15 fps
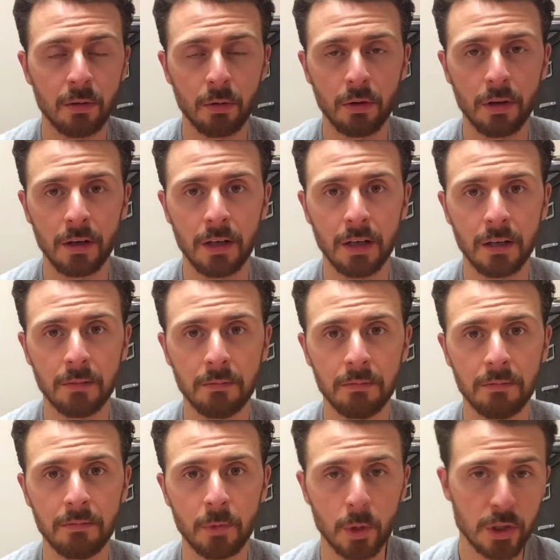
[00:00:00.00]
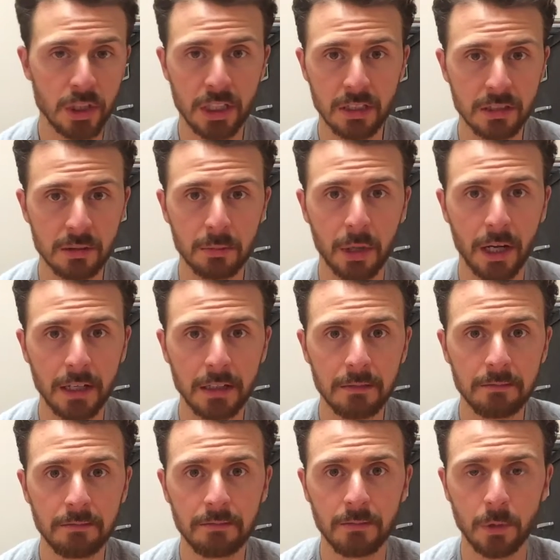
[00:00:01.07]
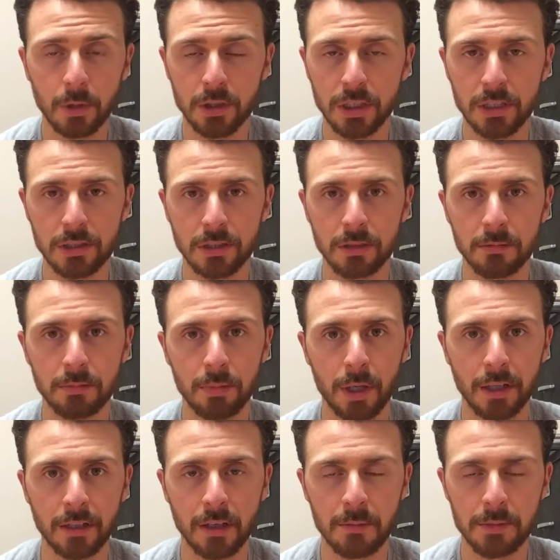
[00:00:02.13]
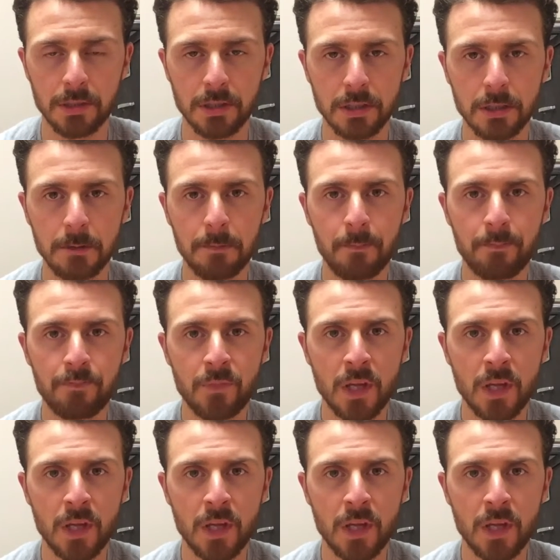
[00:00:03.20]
or change the body or change your body composition.